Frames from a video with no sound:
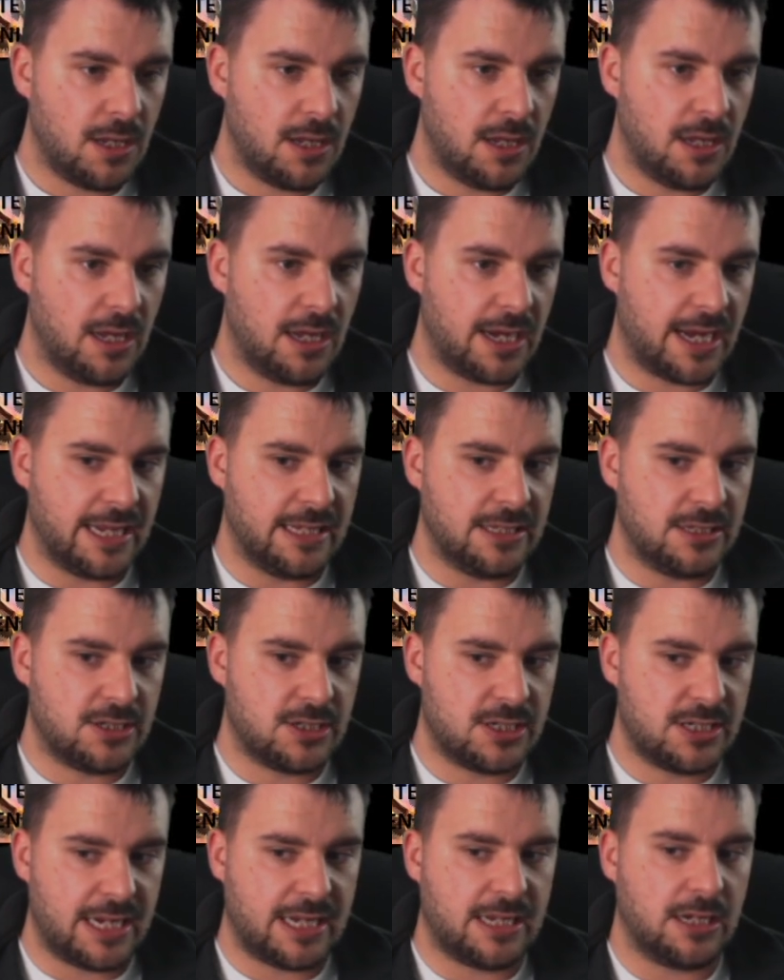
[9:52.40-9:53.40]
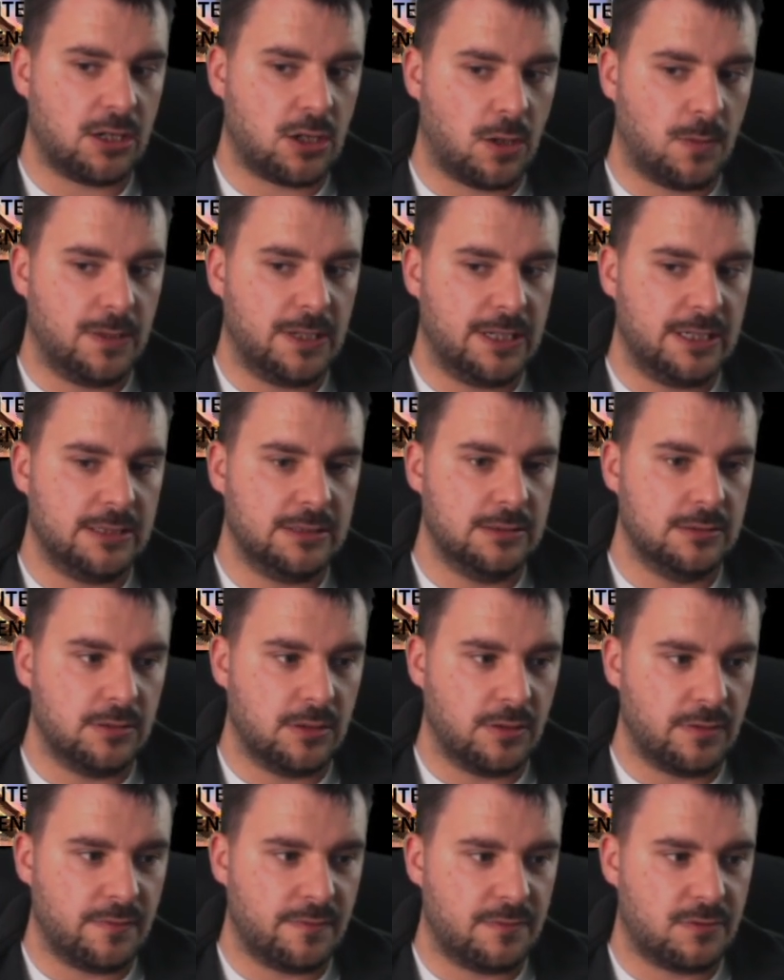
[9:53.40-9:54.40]
against Sticker Goblin
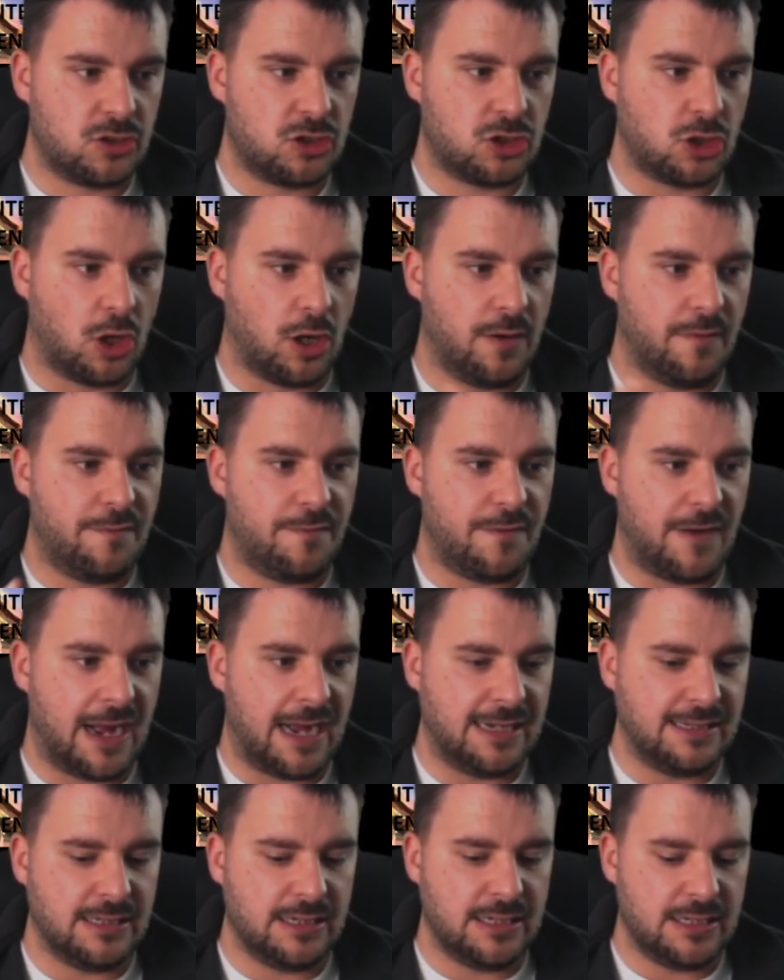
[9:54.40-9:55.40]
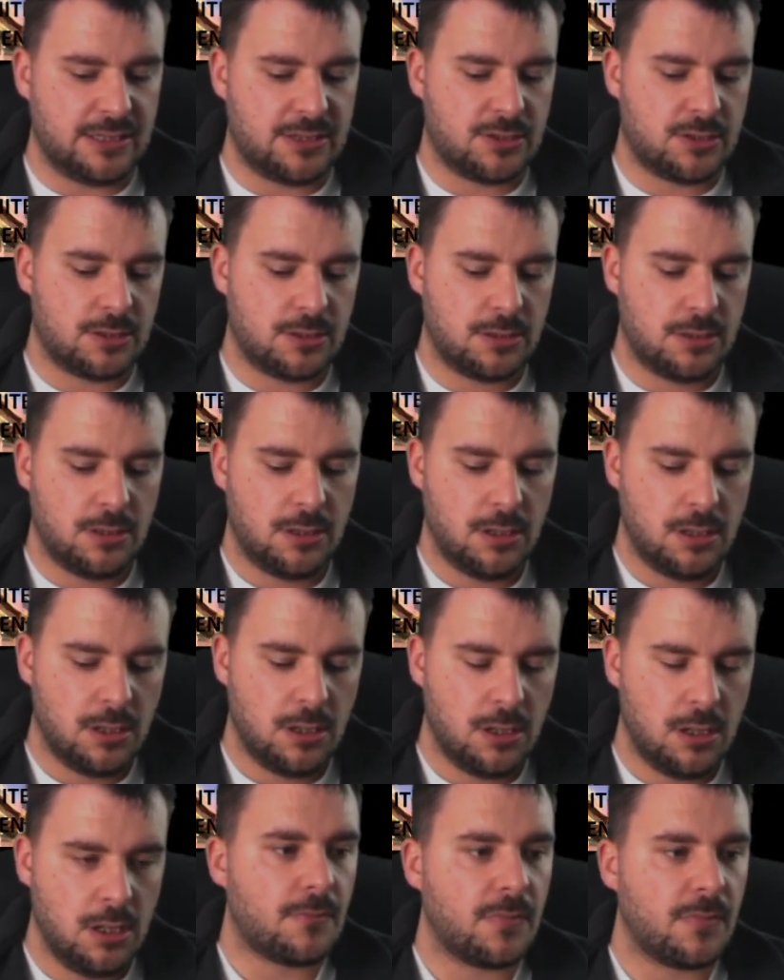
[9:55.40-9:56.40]
sort of finding its
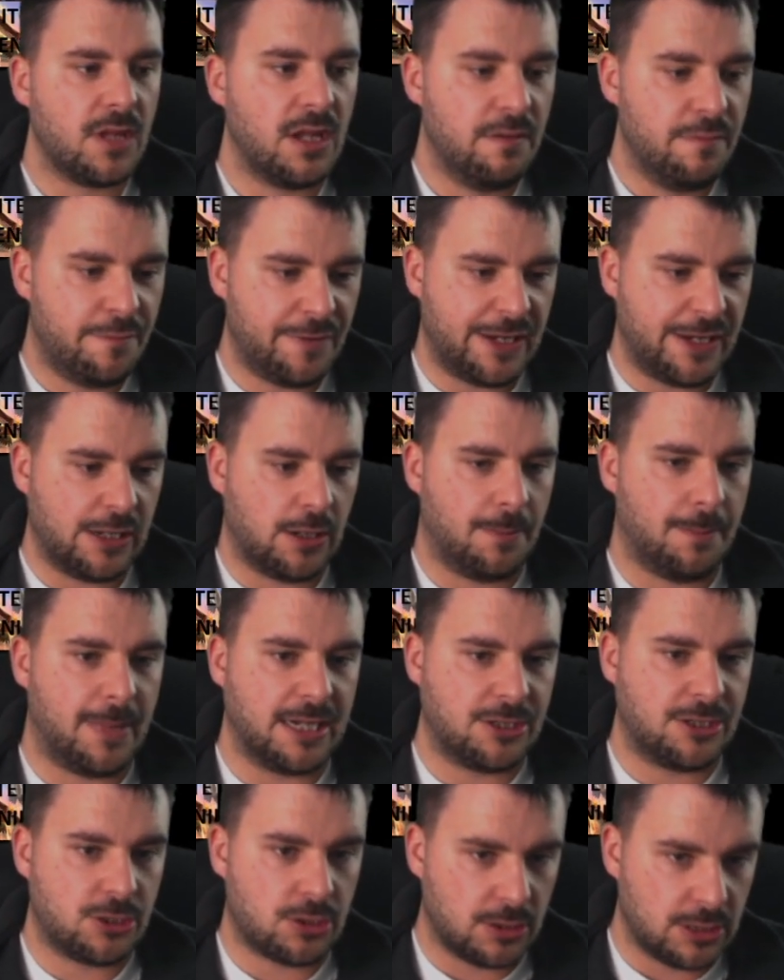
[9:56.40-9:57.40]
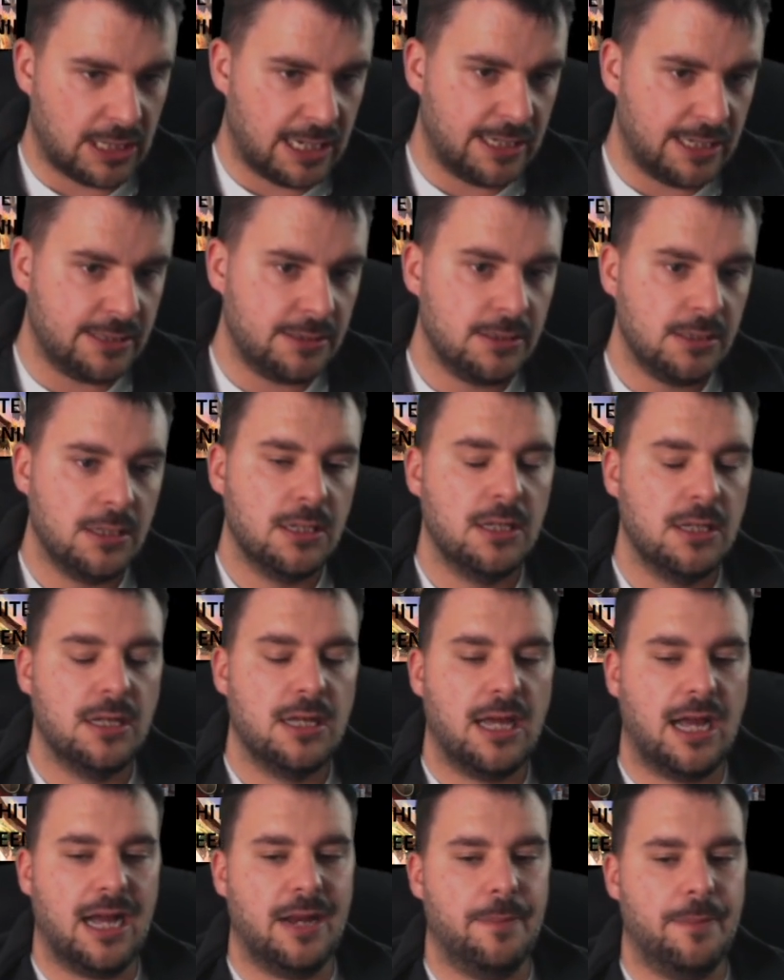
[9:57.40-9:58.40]
feet on Magic Online
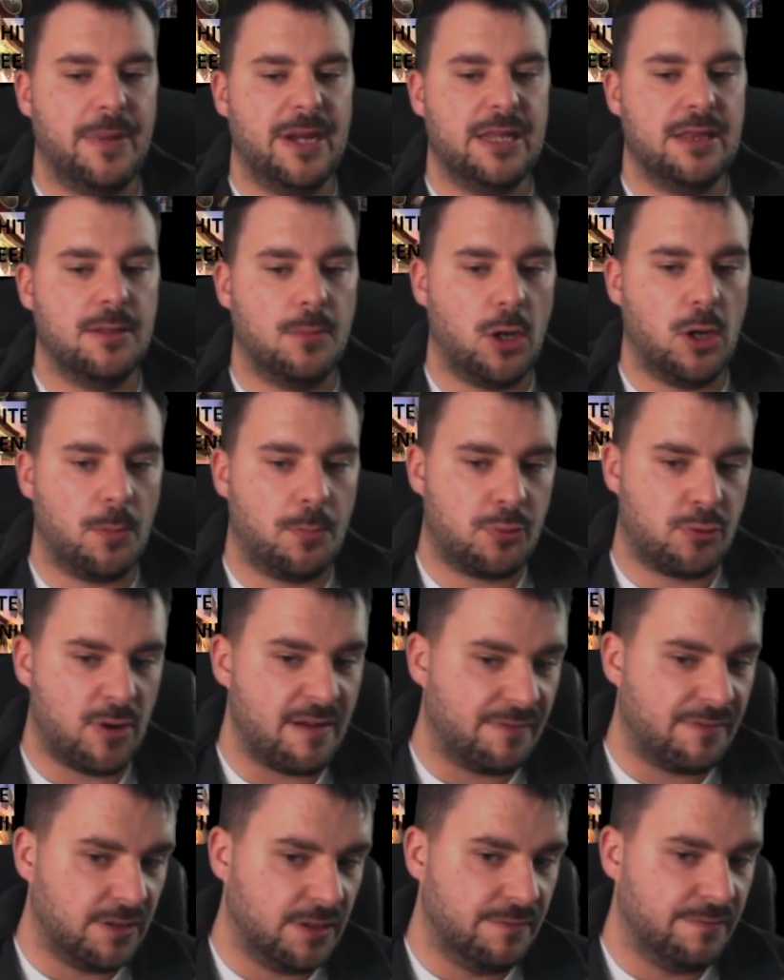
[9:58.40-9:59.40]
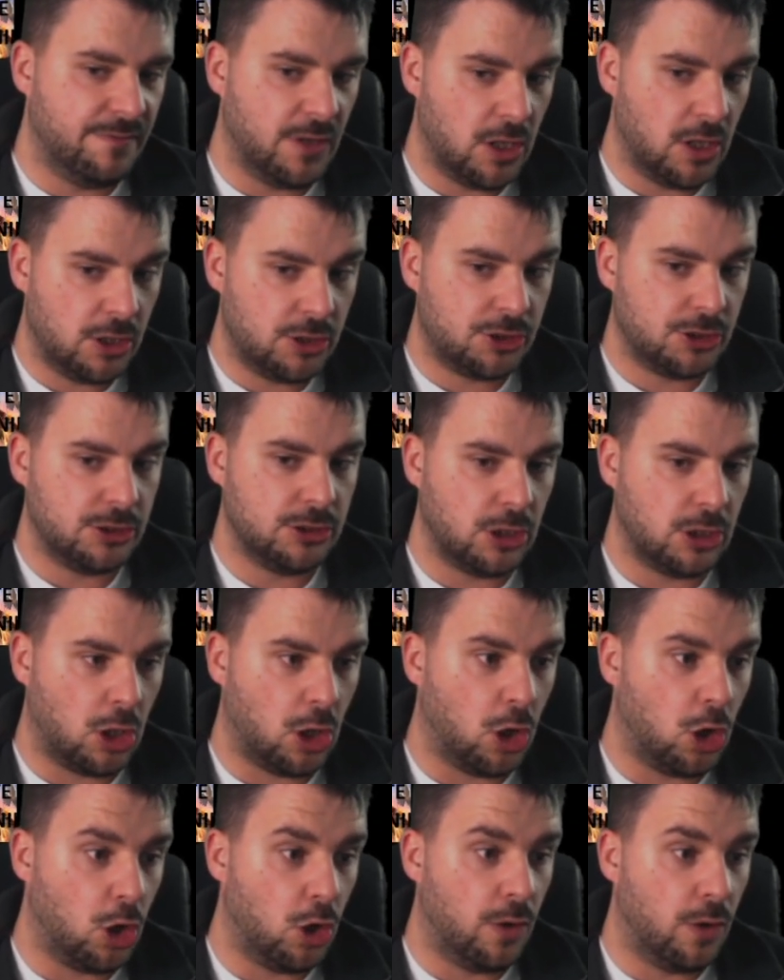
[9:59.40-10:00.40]
and being the more prevalent version
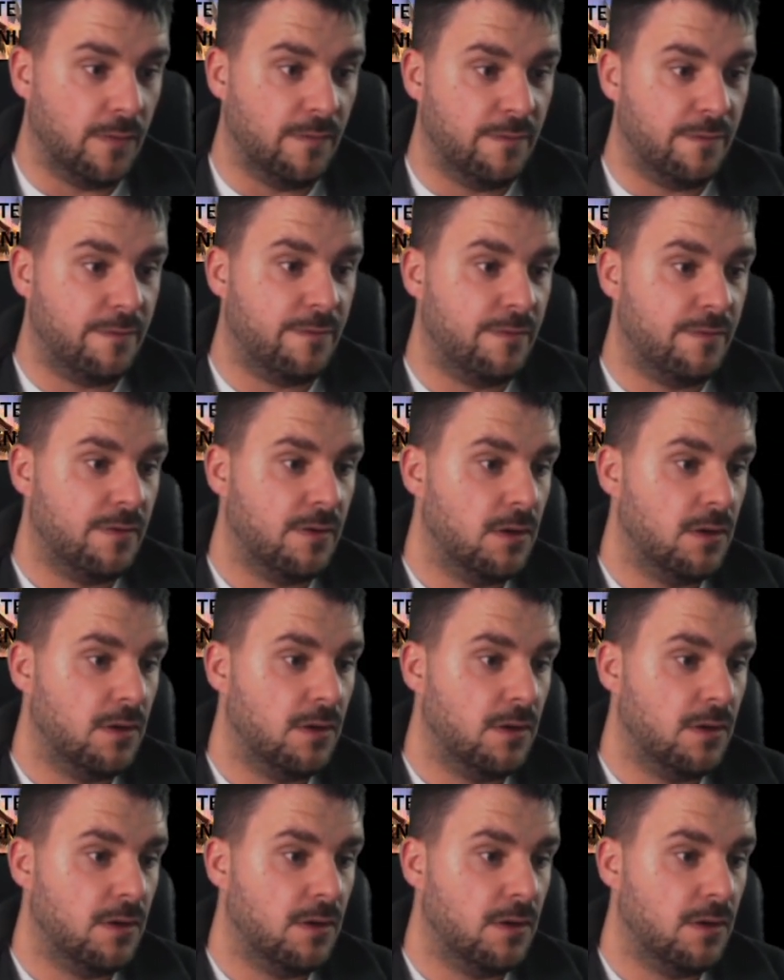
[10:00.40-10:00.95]
of